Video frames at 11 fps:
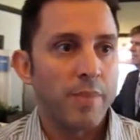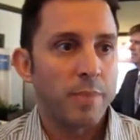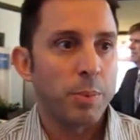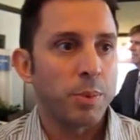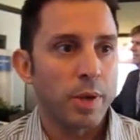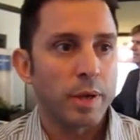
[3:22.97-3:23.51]

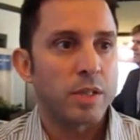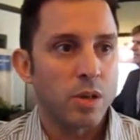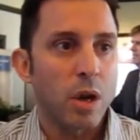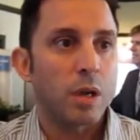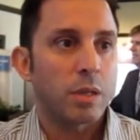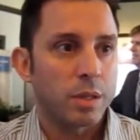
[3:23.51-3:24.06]
people that can
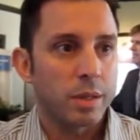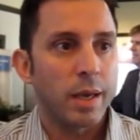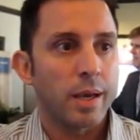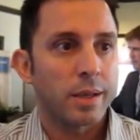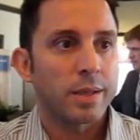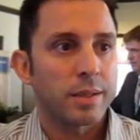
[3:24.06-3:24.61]
talk
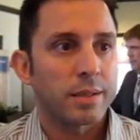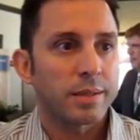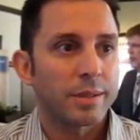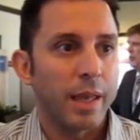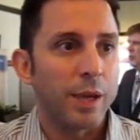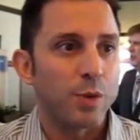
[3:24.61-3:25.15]
that
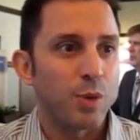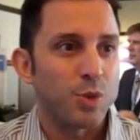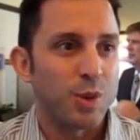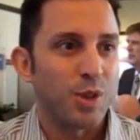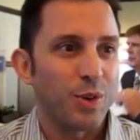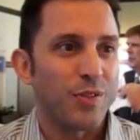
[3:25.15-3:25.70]
language
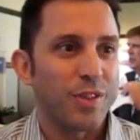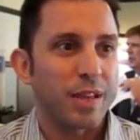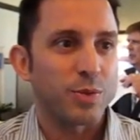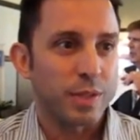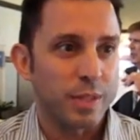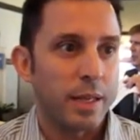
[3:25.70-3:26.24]
with you if
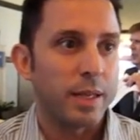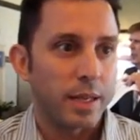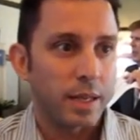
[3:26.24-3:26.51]
that's what's needed.